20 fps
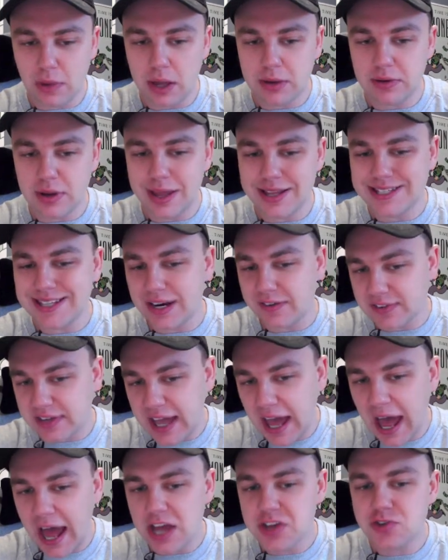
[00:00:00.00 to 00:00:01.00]
instead of
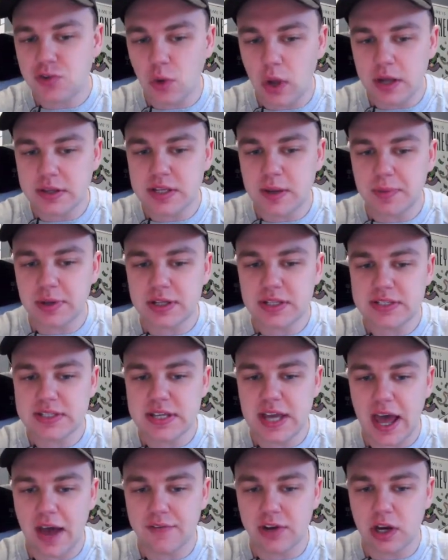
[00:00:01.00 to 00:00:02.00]
cash flow, I typically
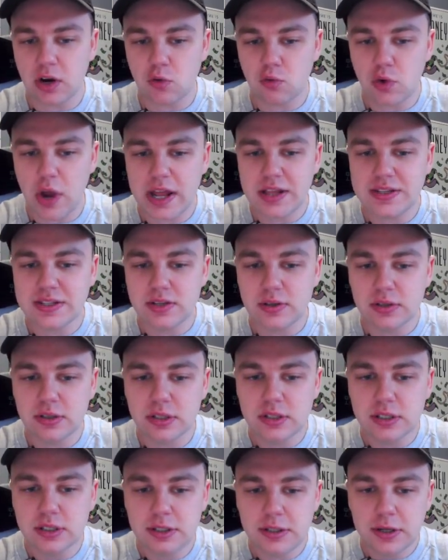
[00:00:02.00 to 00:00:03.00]
say having a
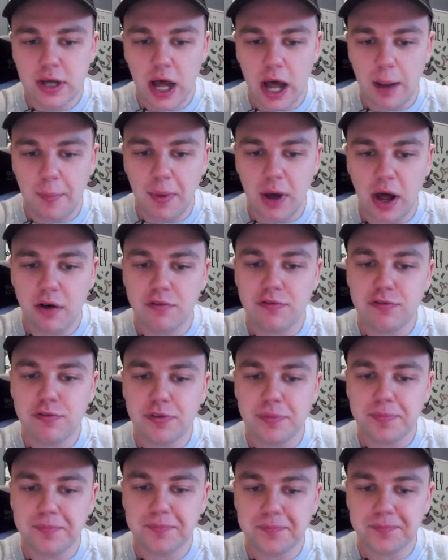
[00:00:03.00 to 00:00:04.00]
rental
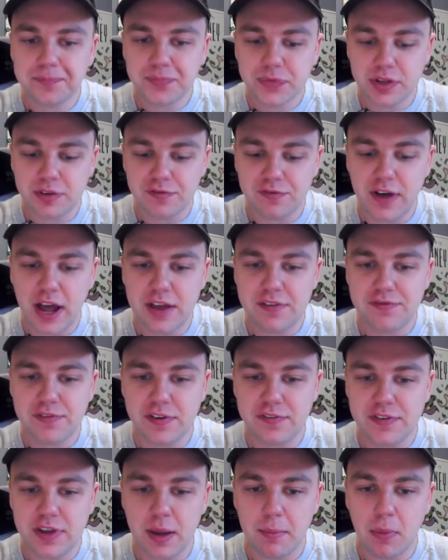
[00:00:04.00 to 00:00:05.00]
above
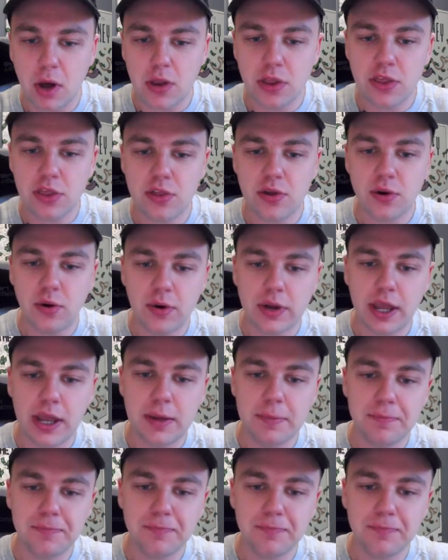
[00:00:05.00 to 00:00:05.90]
$550 a month, okay?